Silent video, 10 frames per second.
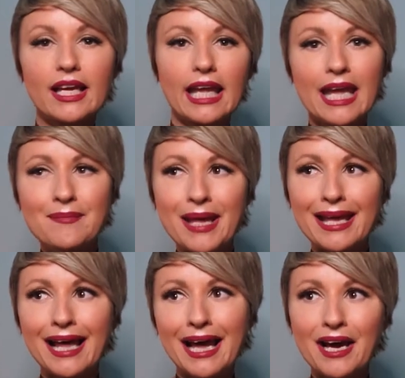hey man,
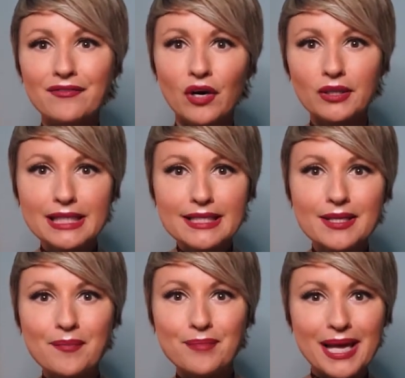I have all these
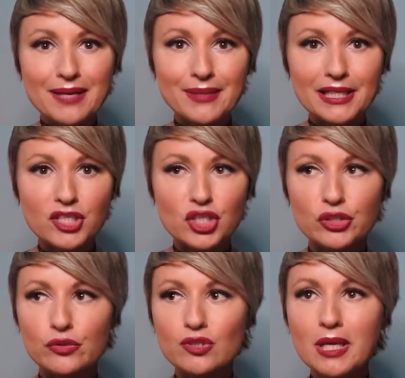abandonment
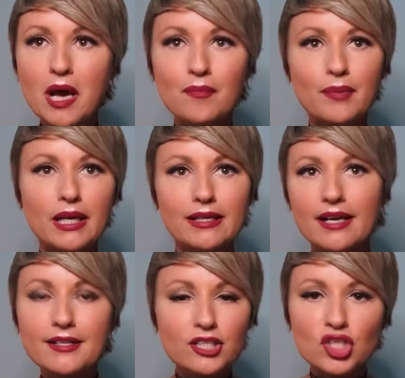issues, but none of
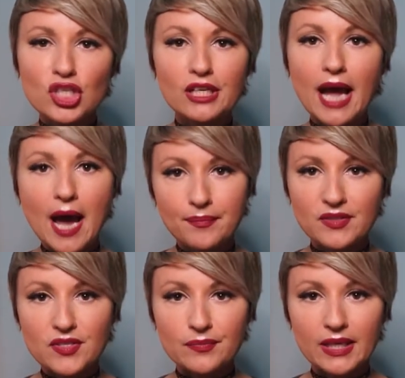this shit happened
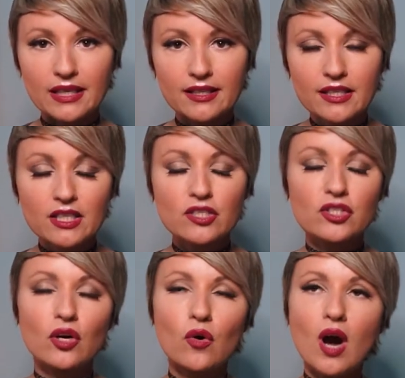to me.
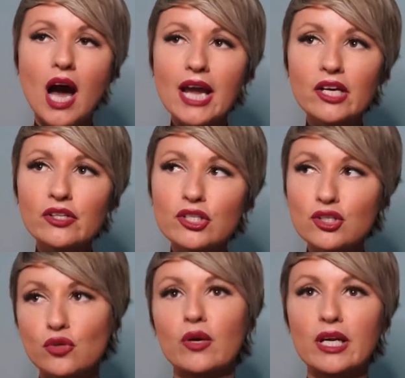So I heard a
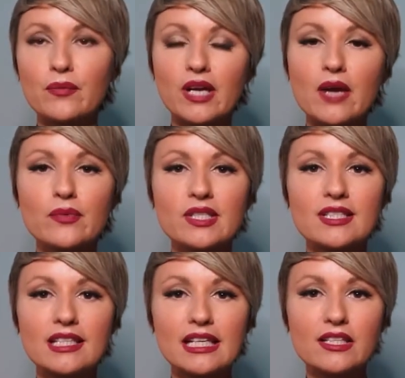story when I was
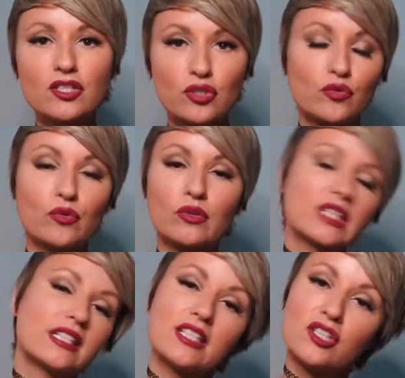in school that
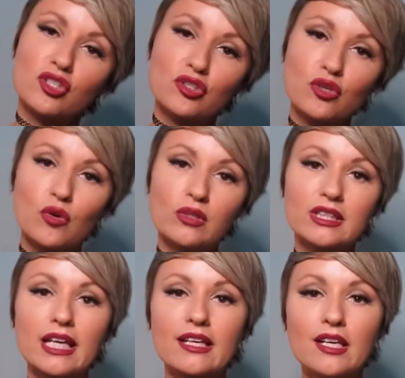a teacher told
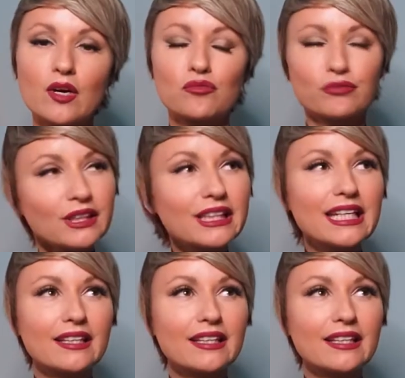that really